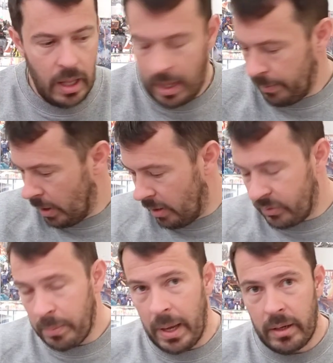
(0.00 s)
hot
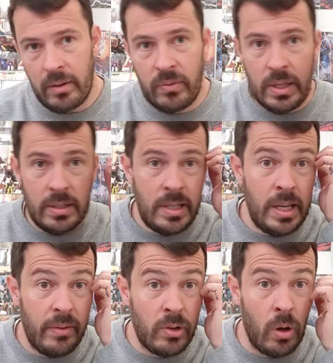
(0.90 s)
off the back of the
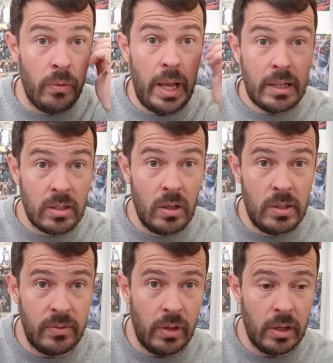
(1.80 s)
TFCon
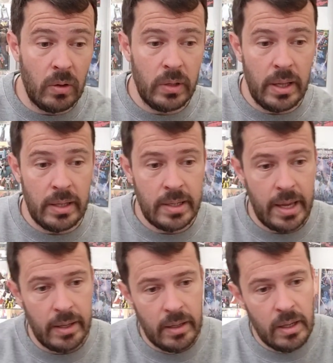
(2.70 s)
exclusive that I got the other
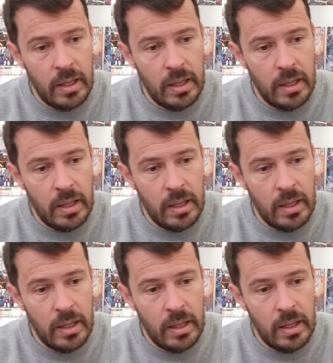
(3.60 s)
day,